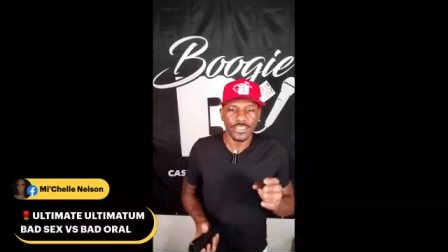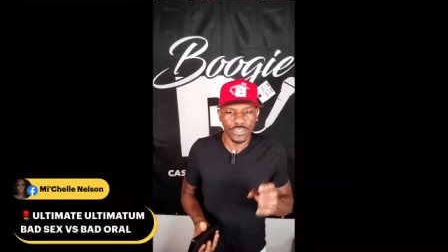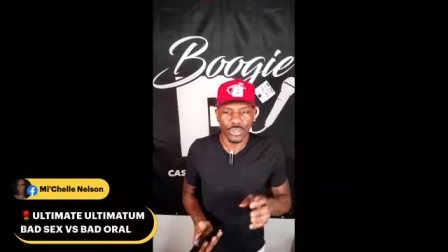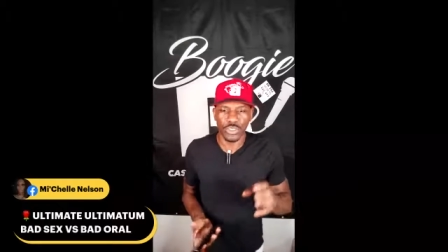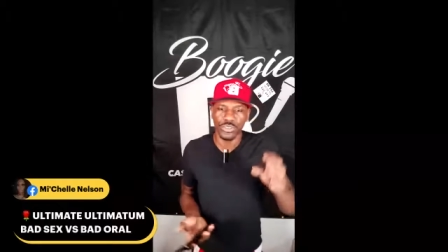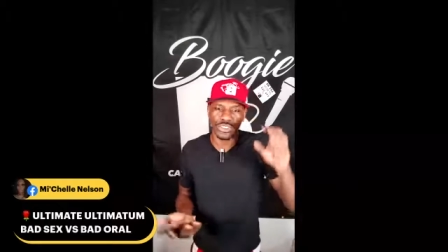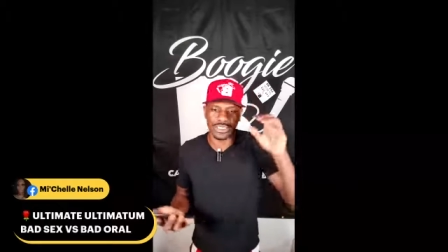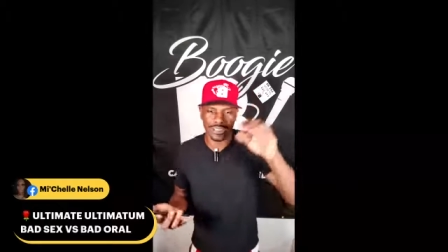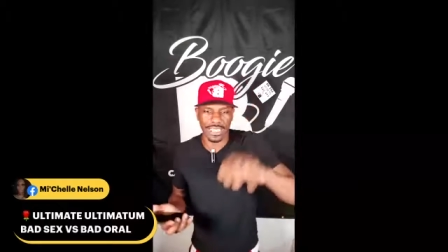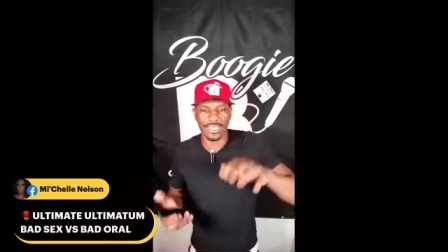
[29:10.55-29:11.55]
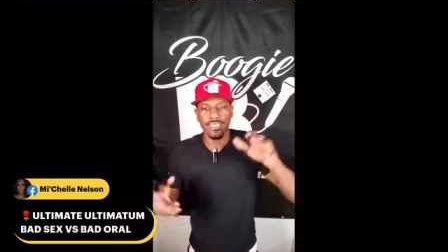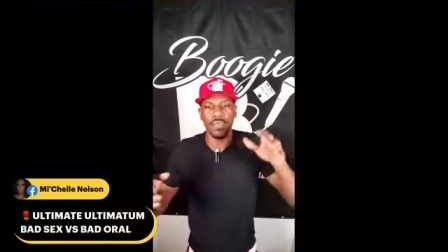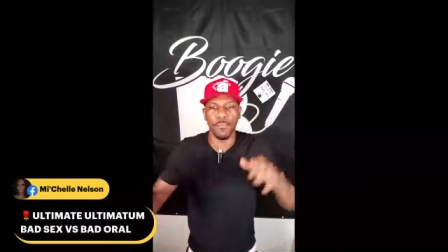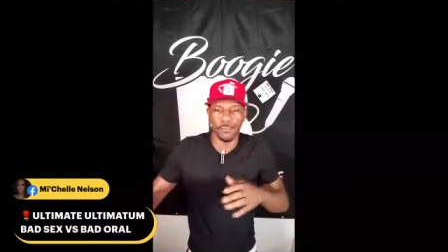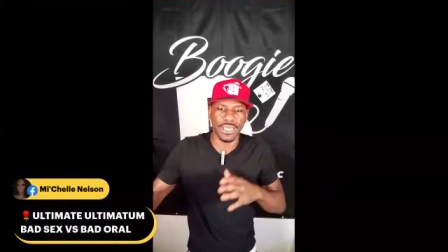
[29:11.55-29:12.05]
So you just letting
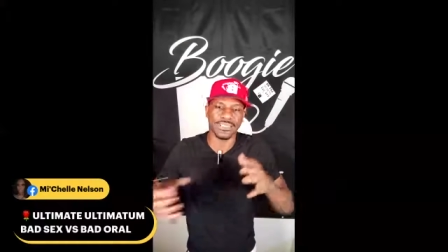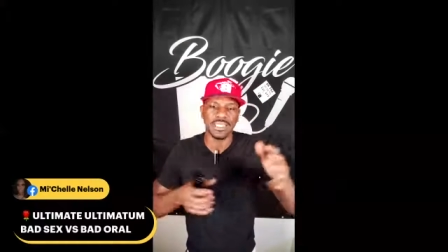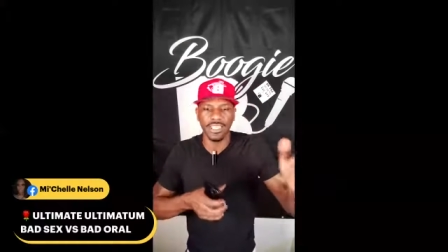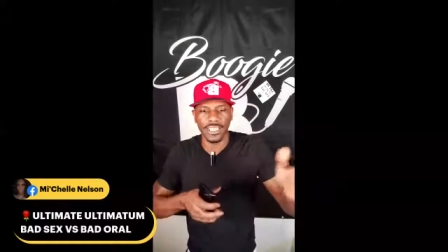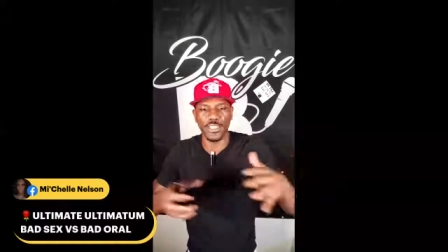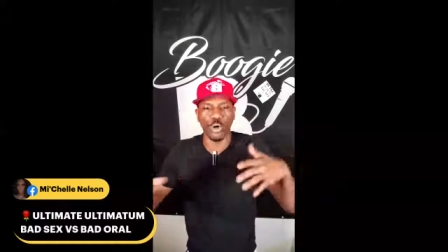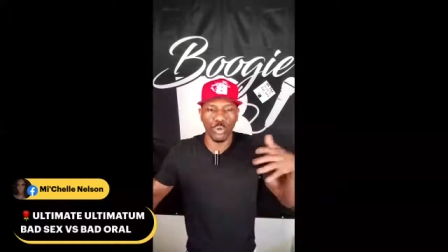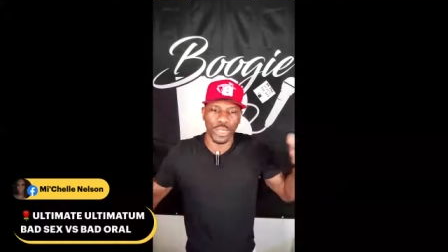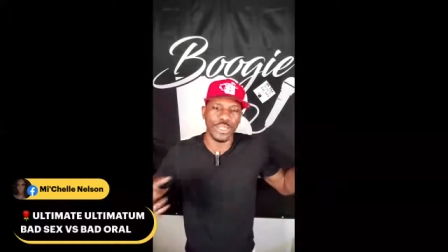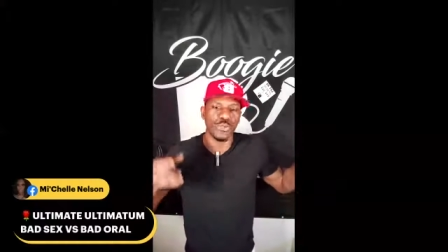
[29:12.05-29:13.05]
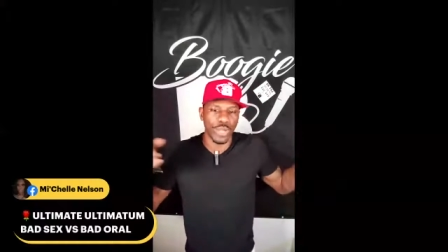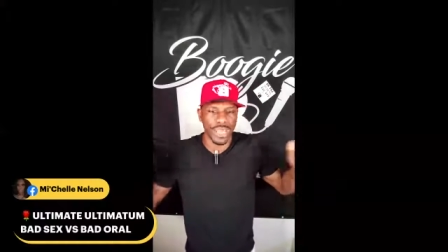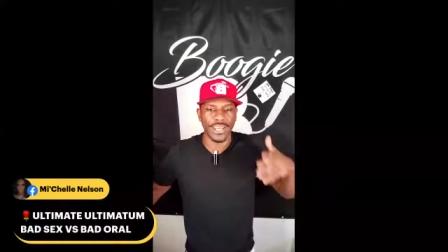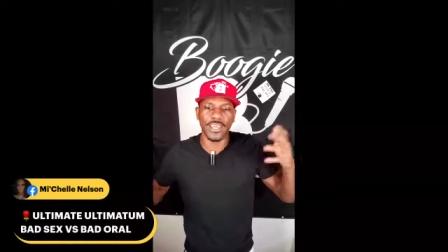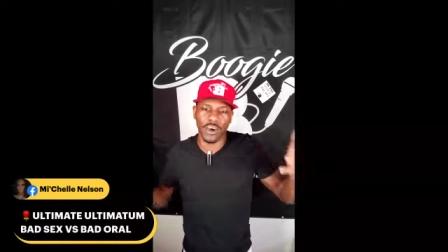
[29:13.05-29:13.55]
them basically know where you
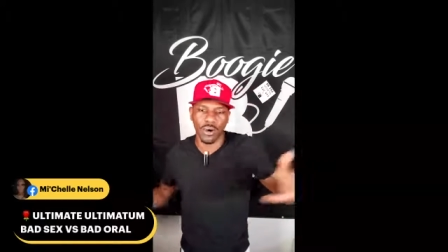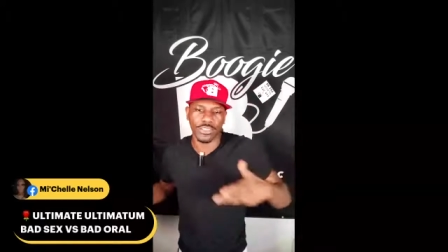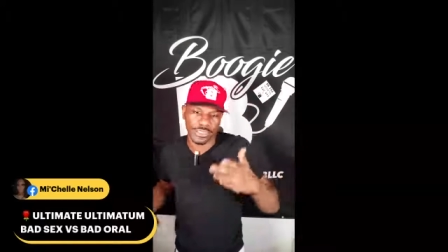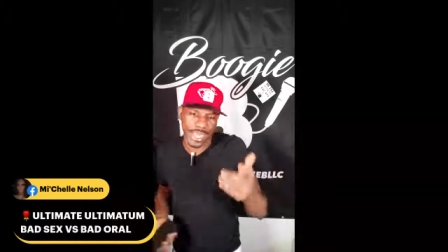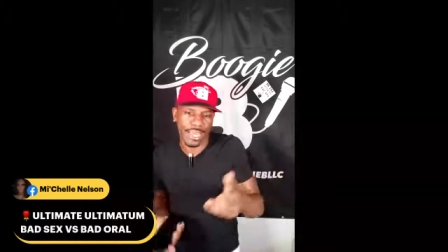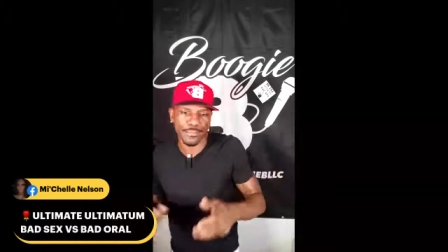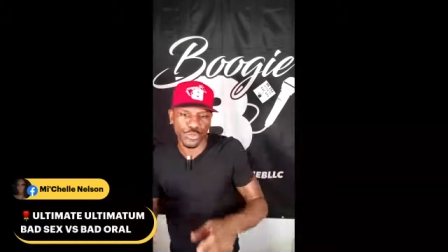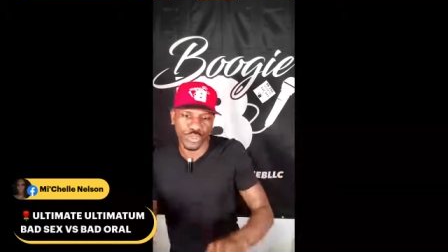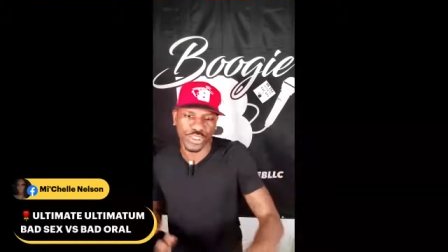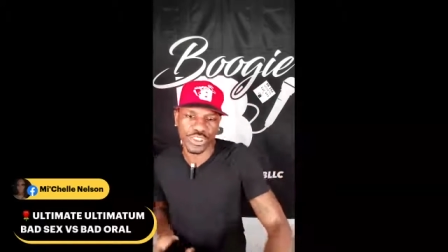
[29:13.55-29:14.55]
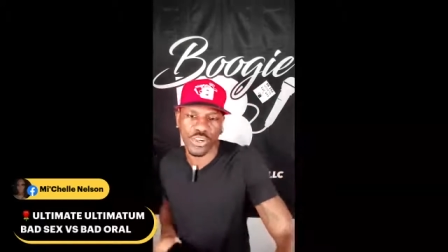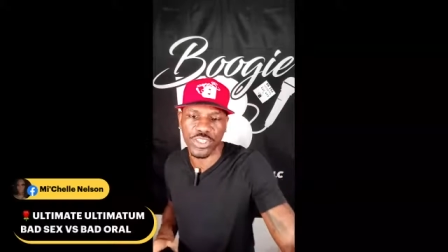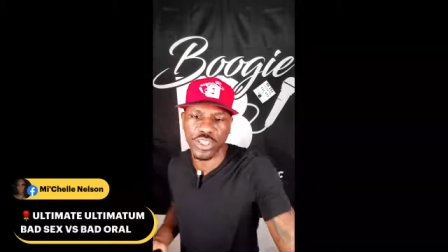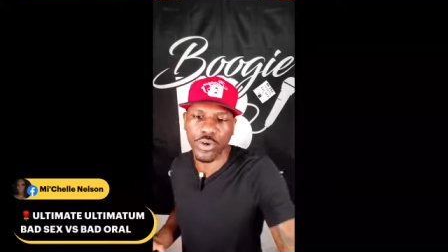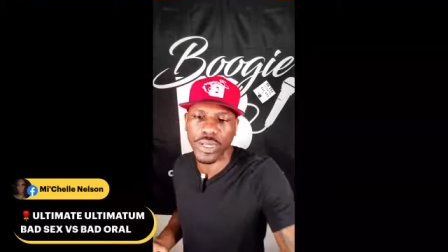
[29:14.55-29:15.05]
at at all times. You just
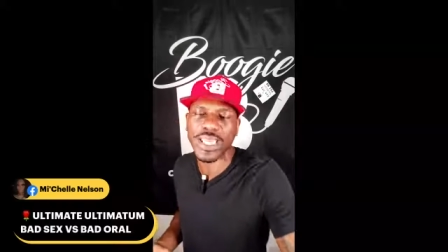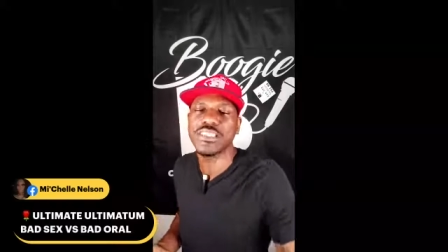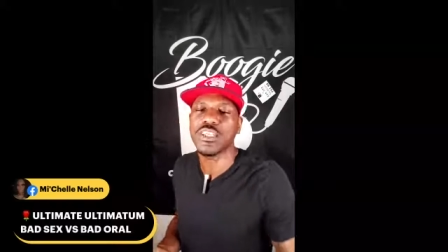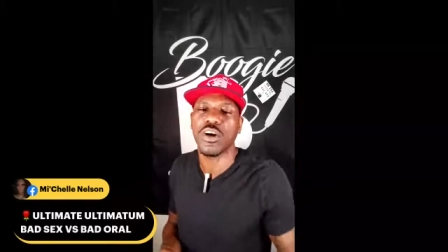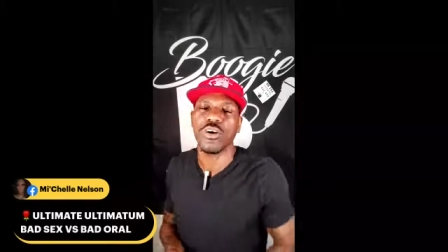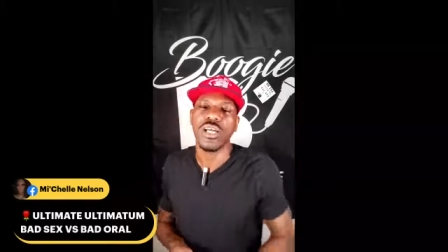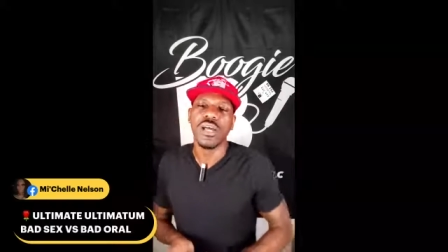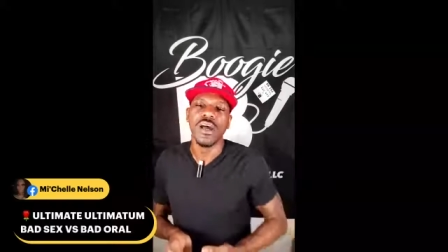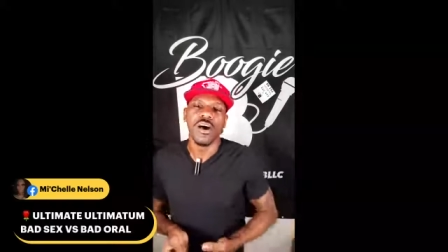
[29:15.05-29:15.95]
turn your location on